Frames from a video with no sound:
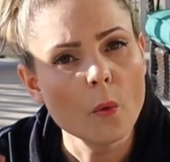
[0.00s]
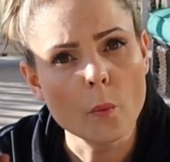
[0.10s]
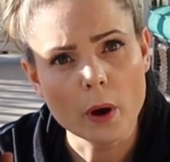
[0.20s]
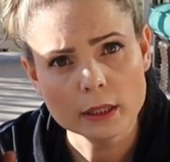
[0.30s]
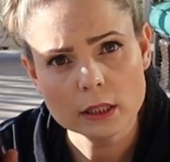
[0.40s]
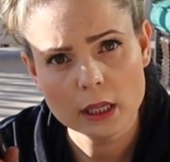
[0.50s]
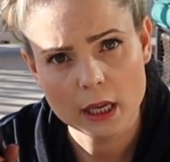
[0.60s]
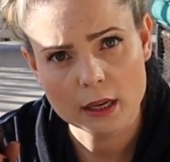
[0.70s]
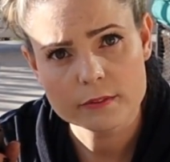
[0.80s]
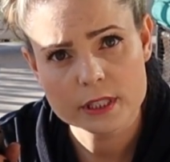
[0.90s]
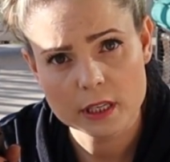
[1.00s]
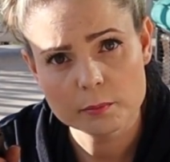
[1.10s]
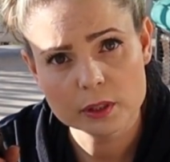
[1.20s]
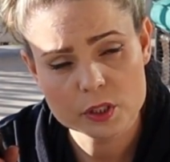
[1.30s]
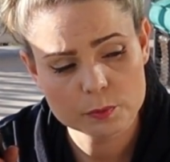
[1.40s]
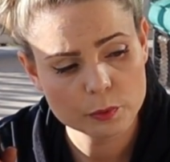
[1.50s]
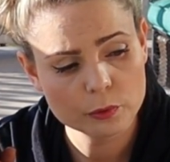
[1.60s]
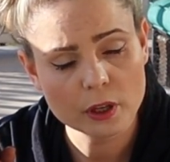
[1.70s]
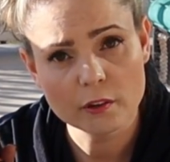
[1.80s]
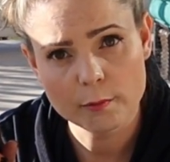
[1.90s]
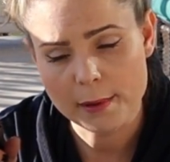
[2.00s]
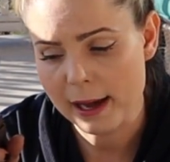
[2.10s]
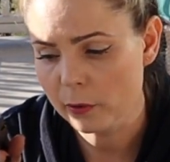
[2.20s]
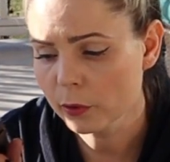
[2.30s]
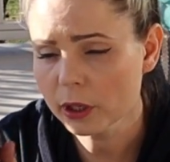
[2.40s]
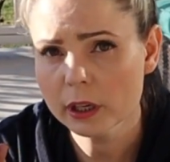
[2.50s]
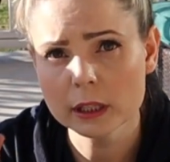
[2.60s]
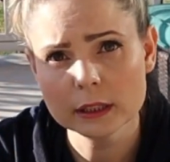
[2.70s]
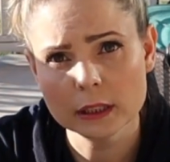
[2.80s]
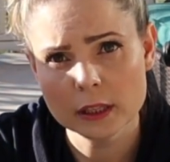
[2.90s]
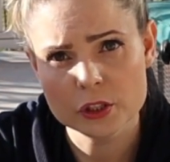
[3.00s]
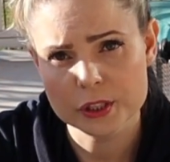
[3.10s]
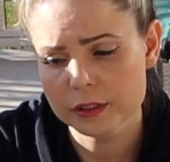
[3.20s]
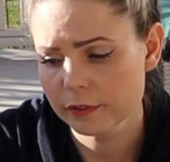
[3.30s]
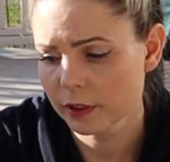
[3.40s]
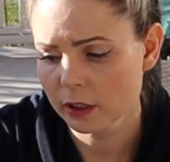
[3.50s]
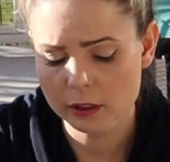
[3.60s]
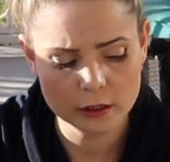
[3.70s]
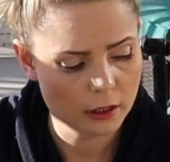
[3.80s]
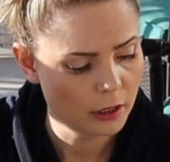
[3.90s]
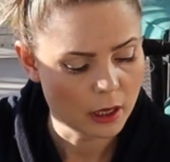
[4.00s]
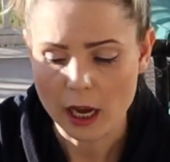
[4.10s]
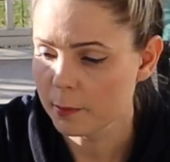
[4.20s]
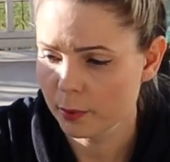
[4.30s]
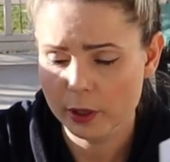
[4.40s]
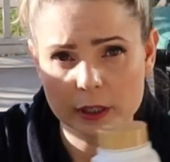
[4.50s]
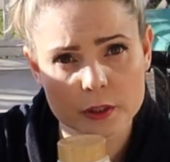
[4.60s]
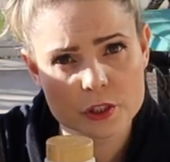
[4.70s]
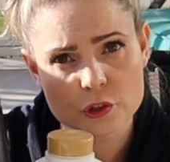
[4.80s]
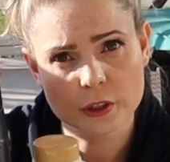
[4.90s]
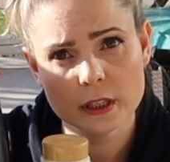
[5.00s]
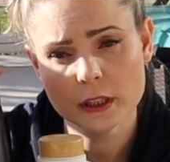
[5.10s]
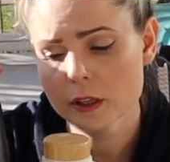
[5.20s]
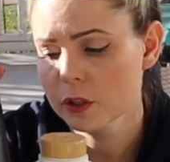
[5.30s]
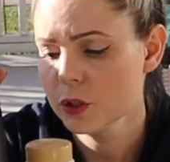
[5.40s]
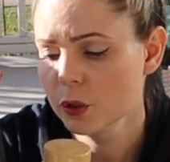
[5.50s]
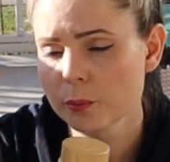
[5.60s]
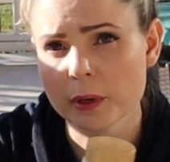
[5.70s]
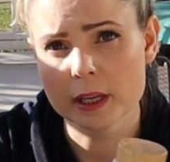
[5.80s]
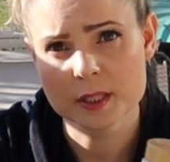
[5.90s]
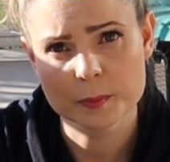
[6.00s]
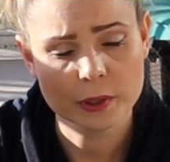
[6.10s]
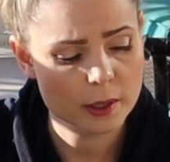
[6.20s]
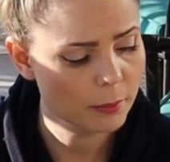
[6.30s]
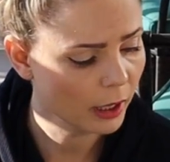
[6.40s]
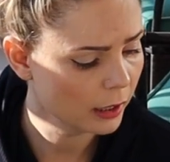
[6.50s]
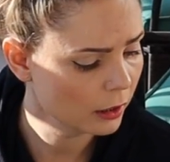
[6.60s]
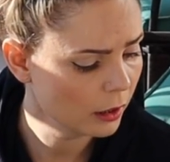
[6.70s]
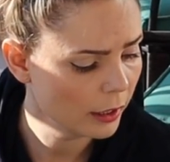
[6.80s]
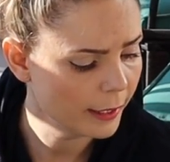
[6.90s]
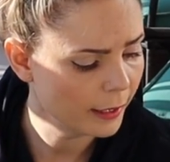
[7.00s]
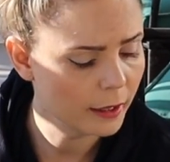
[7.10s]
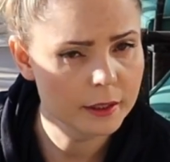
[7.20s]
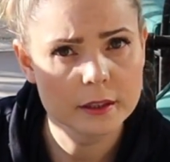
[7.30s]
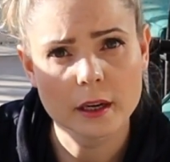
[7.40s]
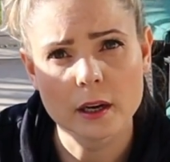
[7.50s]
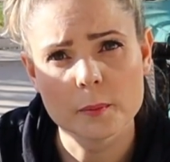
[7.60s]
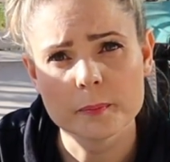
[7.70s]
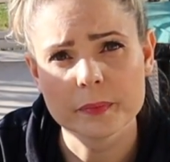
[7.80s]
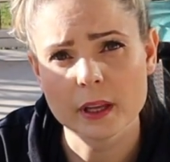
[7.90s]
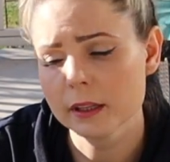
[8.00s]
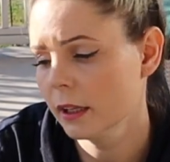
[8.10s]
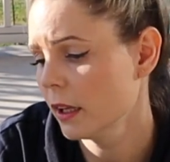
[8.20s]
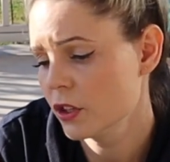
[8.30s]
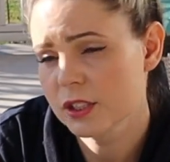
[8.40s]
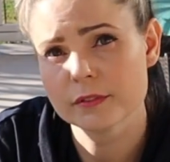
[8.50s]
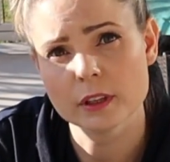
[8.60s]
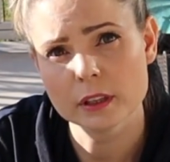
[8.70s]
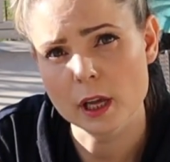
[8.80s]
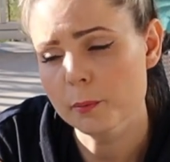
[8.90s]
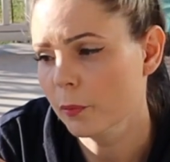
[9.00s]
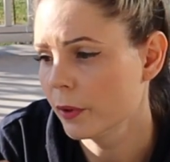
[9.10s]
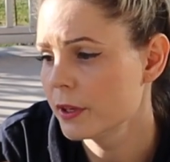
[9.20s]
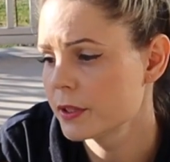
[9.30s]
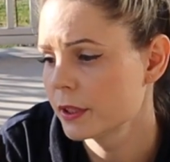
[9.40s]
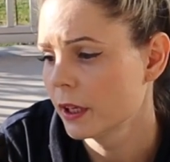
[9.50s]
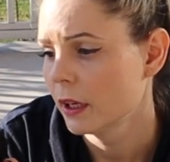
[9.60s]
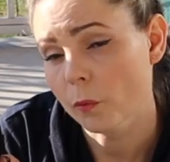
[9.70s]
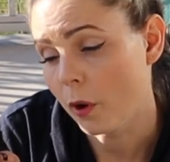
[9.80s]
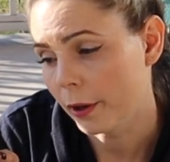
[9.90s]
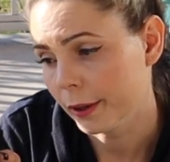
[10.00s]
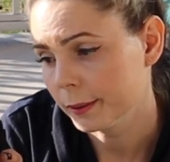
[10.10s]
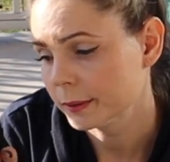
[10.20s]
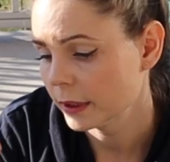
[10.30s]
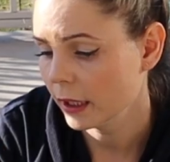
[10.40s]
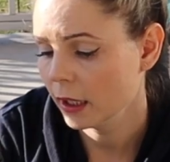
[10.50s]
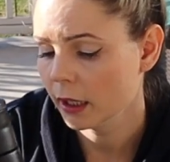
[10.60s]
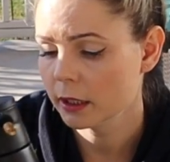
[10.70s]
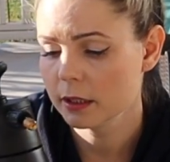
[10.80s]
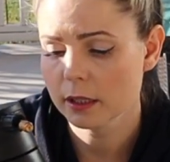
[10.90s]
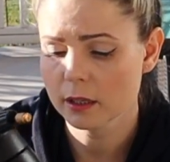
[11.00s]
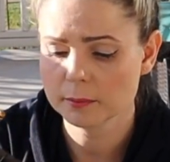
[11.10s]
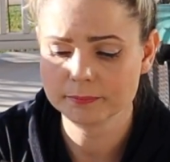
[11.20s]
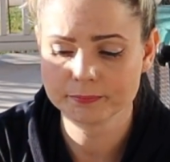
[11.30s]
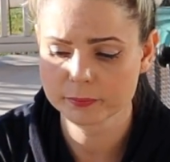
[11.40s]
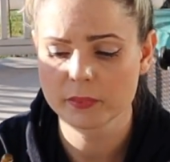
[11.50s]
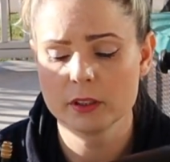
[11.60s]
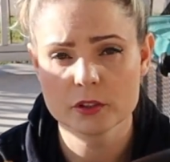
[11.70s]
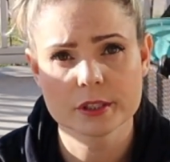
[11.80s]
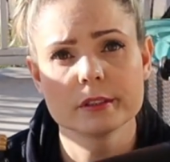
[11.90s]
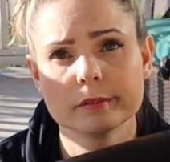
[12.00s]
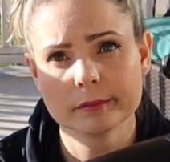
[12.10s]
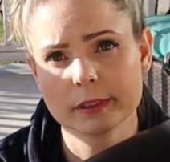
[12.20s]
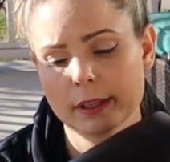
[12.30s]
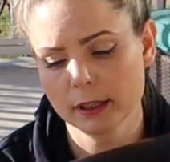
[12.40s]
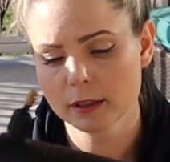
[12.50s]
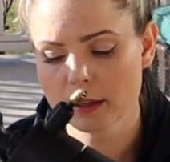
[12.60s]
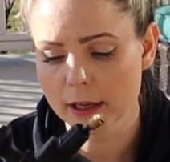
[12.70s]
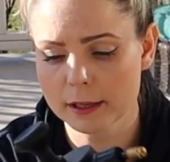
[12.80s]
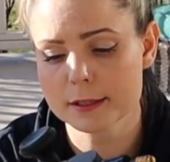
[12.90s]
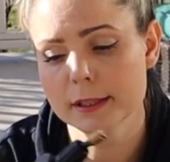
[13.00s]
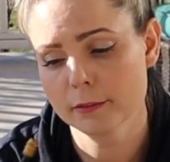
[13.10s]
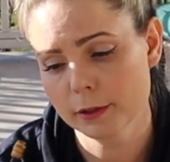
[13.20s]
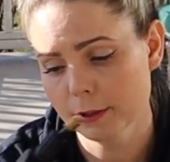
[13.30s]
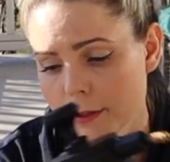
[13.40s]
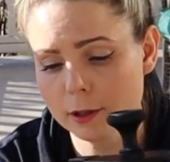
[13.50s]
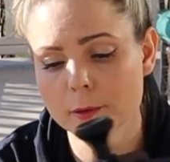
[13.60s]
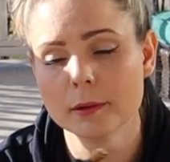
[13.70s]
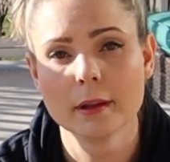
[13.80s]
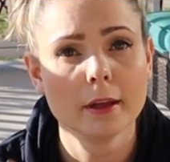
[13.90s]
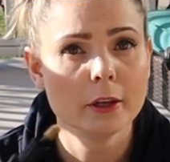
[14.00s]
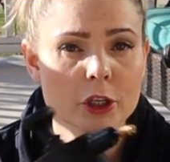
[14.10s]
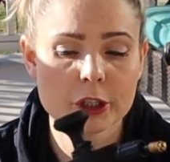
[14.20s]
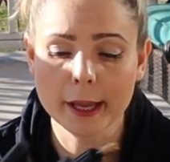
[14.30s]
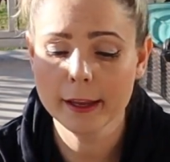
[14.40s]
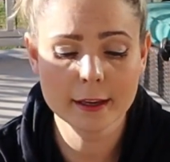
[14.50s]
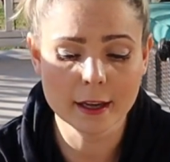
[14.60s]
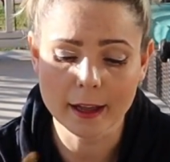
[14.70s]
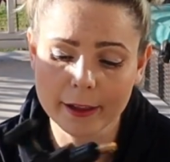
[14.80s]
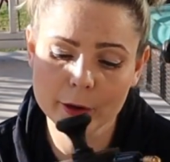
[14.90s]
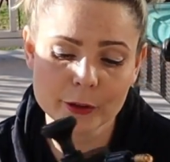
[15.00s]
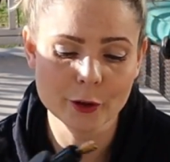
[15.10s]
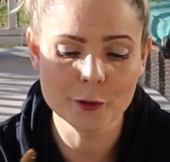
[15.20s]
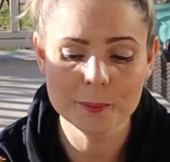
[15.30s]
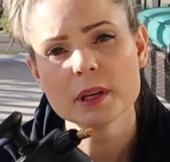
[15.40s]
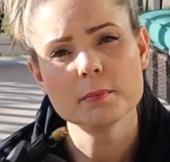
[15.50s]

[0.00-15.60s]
one and a half tablespoon of powder, and then I just filled, I put it straight into my spray bottle, and um, and then I just filled up with water, and um, just, I guess, give it a little shake, I don't know. But